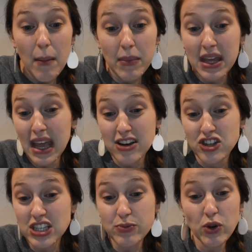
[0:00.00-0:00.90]
He had
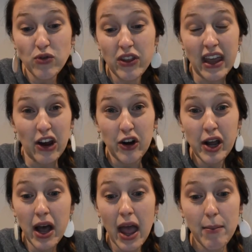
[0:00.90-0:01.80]
just moved to the
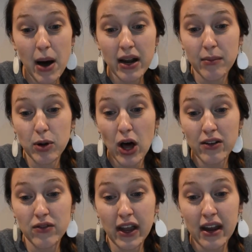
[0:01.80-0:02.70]
area and bought a plot
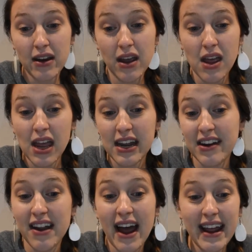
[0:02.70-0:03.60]
of land. He
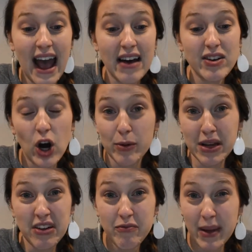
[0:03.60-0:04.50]
did not have an
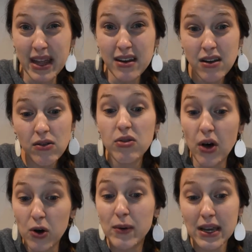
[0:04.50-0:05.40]
army of men,
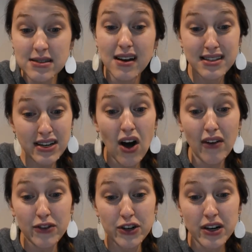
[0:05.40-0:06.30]
though Esau did
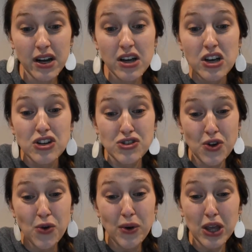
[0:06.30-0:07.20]
offer,
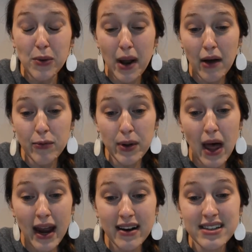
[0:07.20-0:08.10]
so he would have
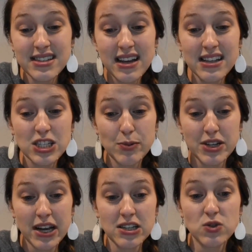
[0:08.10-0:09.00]
relied on his sons to
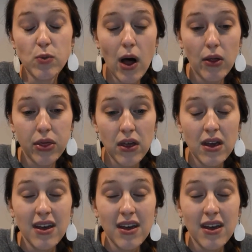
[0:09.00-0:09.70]
protect his wealth.